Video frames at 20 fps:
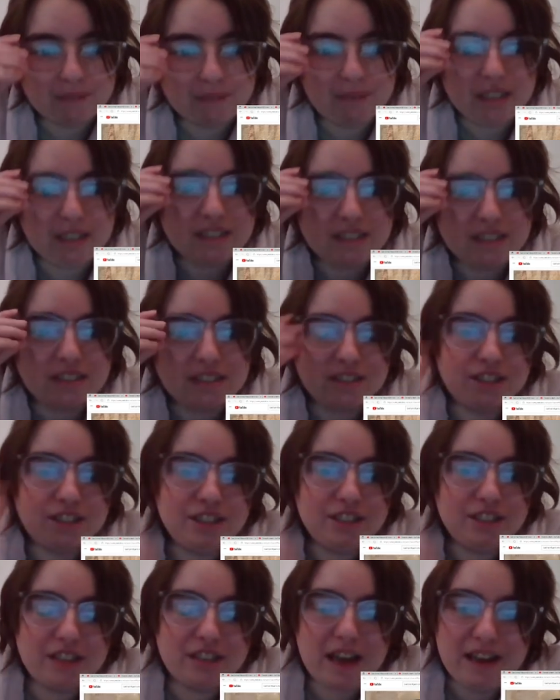Rest in
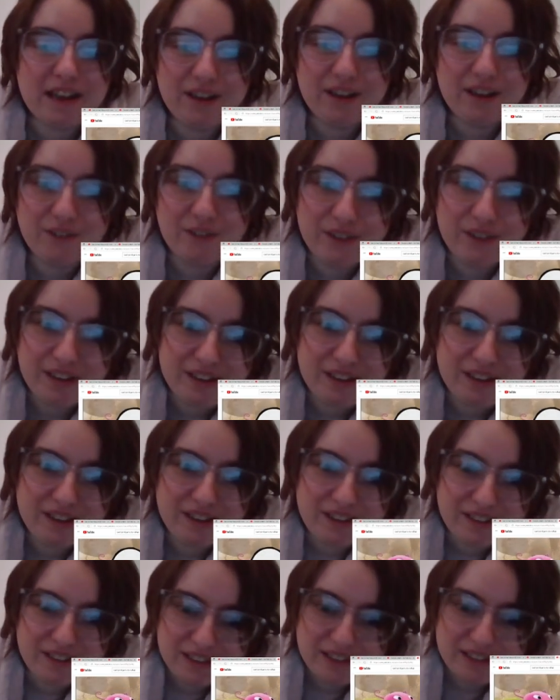peace. What? She died
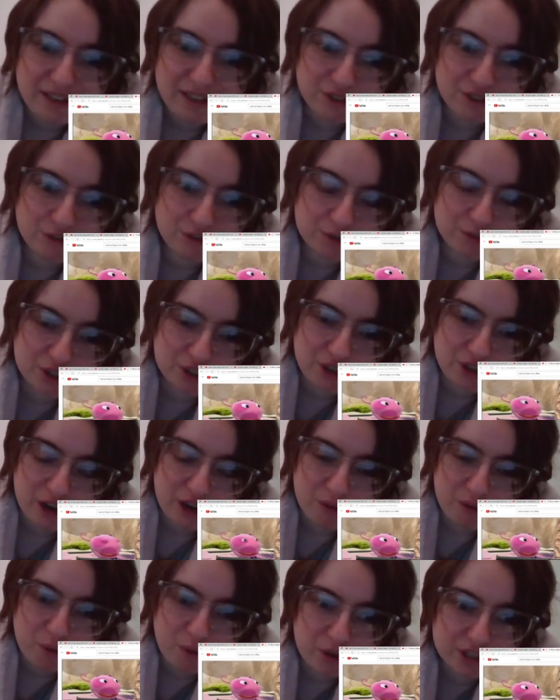of... That was from
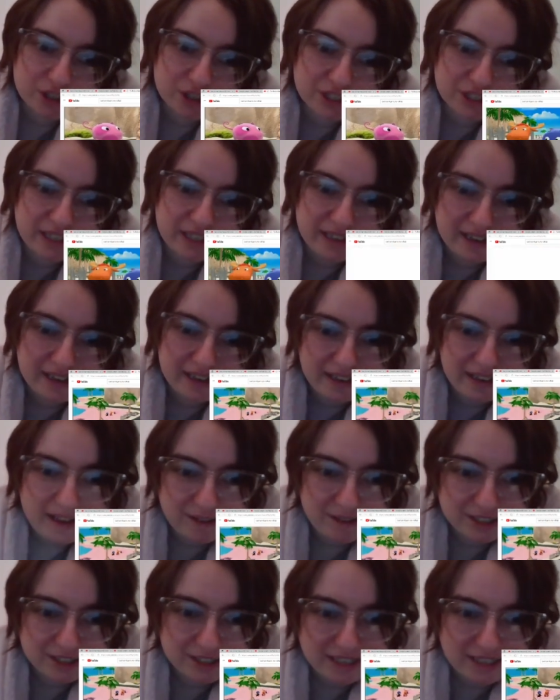Star Wars,
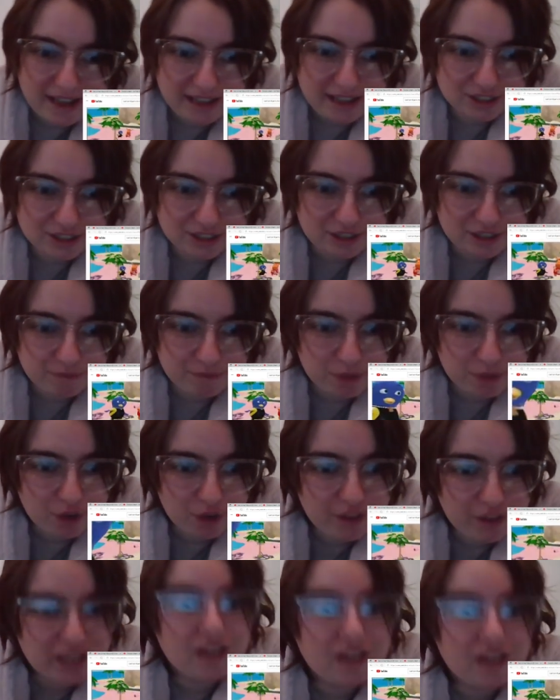and that was the
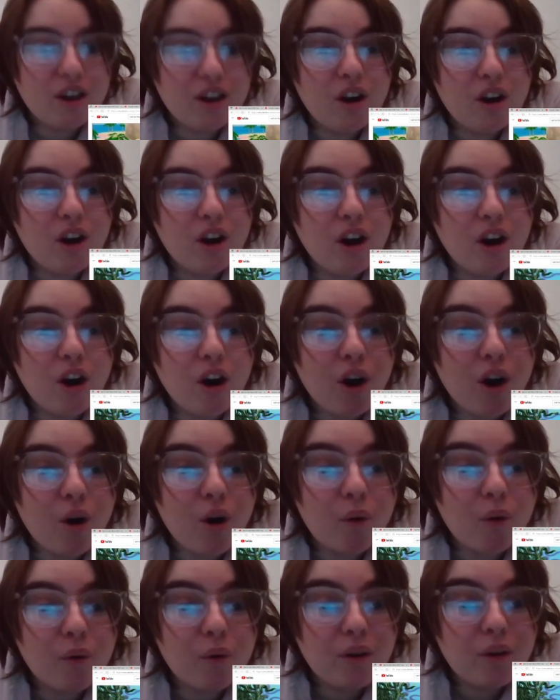Asta movie.
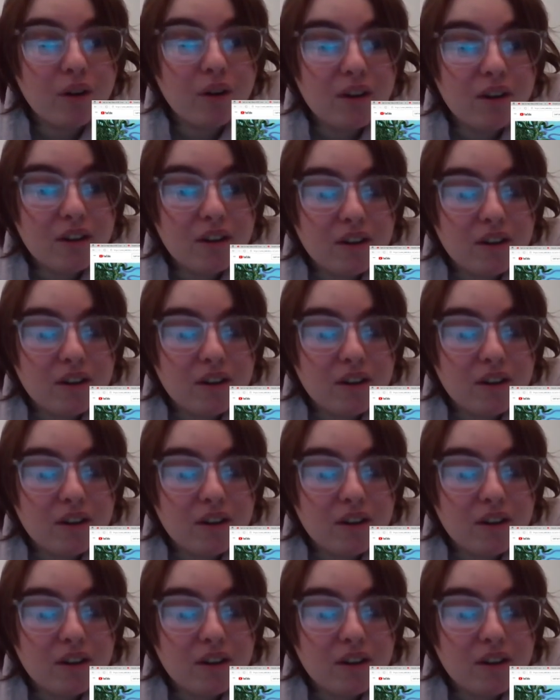Oh.